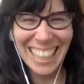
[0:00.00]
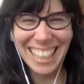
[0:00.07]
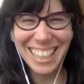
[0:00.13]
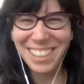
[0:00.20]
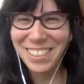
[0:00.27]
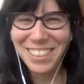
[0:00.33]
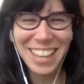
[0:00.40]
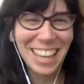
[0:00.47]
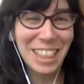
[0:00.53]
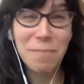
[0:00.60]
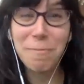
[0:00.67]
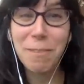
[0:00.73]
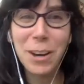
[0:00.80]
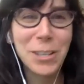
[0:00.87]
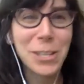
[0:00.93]
You're like the
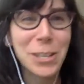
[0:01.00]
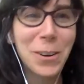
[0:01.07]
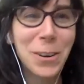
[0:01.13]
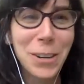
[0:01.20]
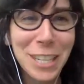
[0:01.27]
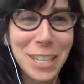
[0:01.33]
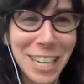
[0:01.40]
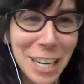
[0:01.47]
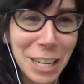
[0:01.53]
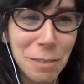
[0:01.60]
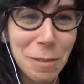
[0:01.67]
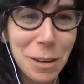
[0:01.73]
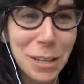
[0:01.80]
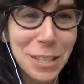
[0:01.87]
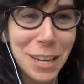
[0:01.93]
most coordinated
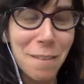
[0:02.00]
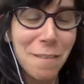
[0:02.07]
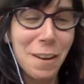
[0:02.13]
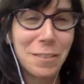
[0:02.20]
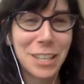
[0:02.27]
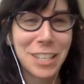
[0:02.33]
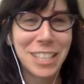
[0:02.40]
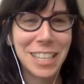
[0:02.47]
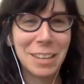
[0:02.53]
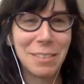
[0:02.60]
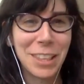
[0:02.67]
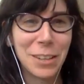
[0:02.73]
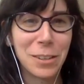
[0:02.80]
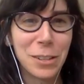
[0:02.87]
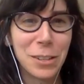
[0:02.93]
person I've ever seen with
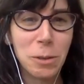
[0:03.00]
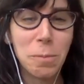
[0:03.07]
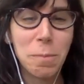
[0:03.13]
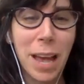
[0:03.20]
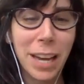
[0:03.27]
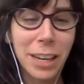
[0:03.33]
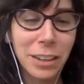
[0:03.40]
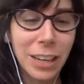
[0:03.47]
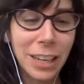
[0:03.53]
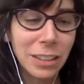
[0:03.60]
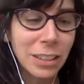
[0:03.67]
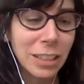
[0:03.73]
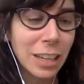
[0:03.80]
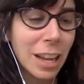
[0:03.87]
their Zoom background.